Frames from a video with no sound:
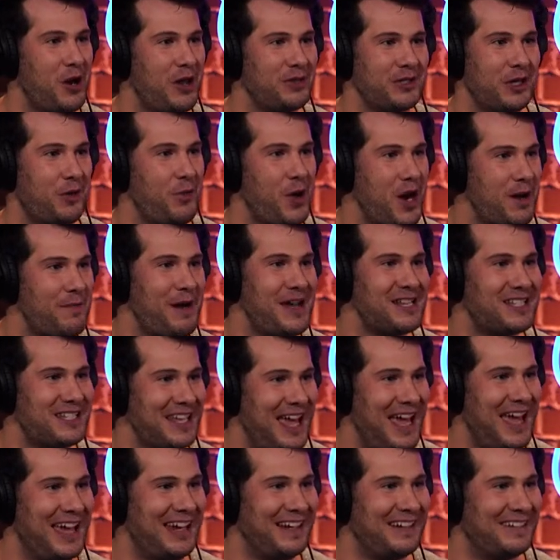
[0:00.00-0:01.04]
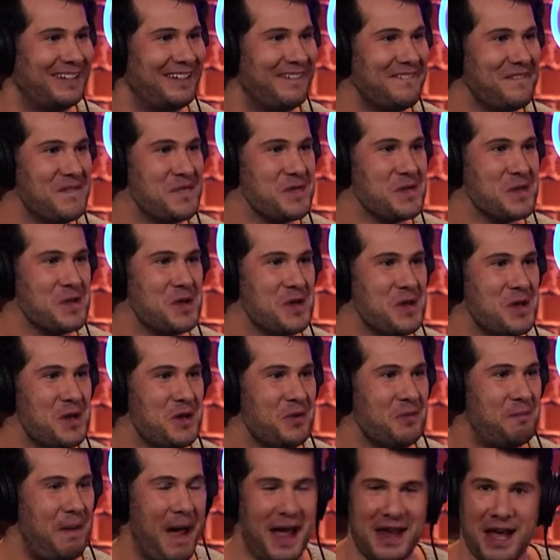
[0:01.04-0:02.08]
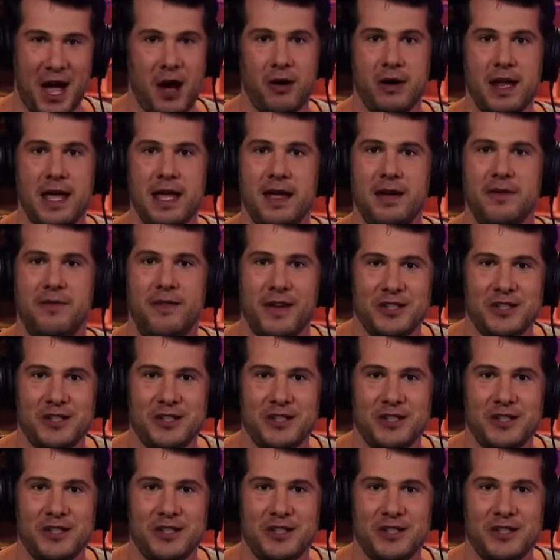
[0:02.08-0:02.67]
I was like, what am I saying? Peyote?